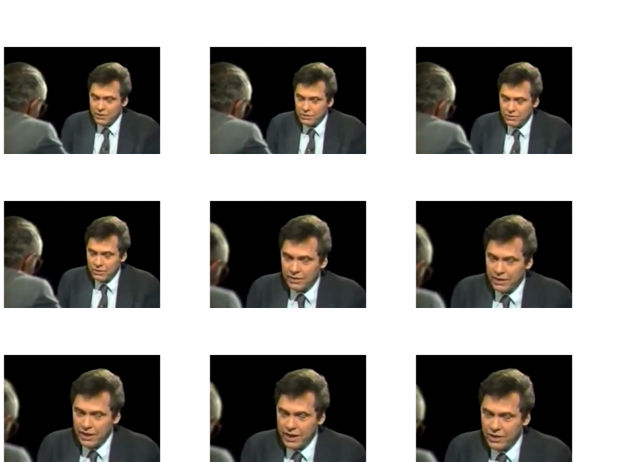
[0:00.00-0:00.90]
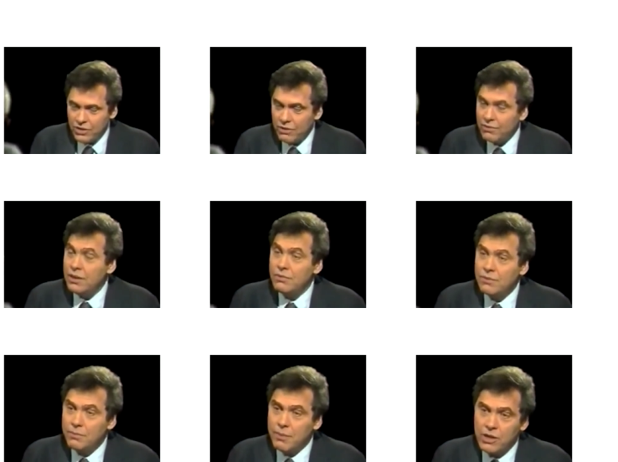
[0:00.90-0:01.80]
entered an age of
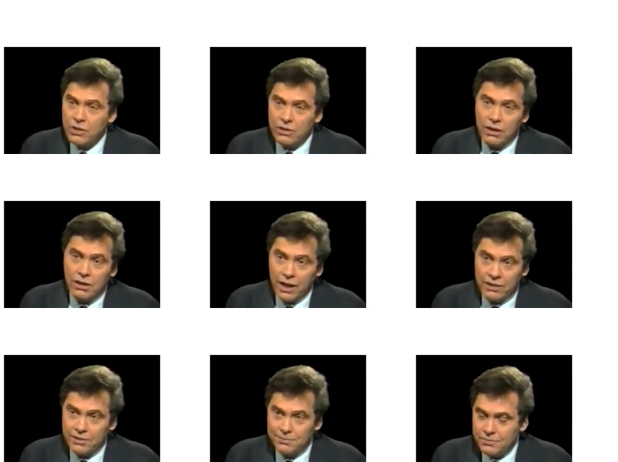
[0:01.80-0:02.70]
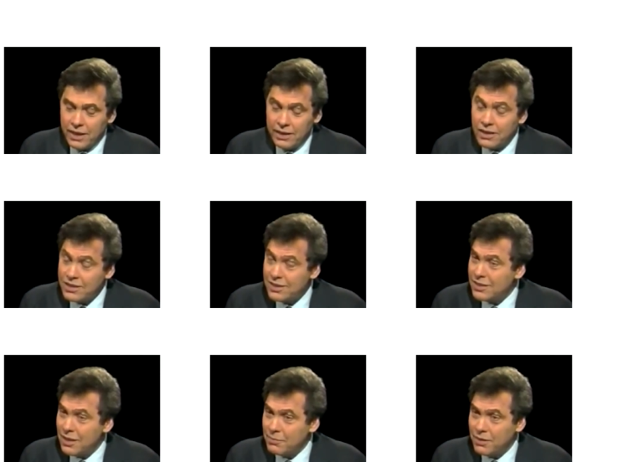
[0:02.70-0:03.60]
information glut, and this is
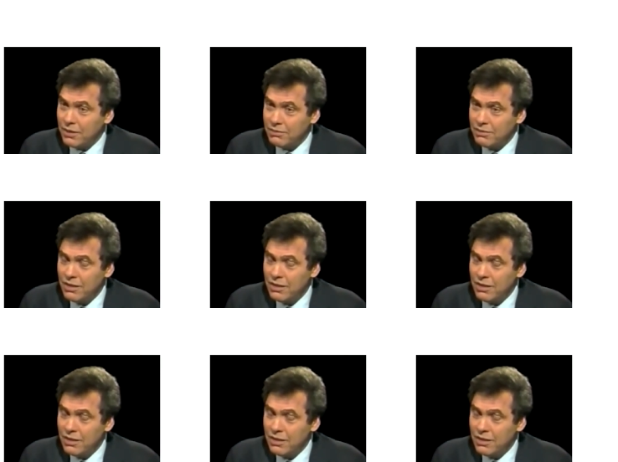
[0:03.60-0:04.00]
something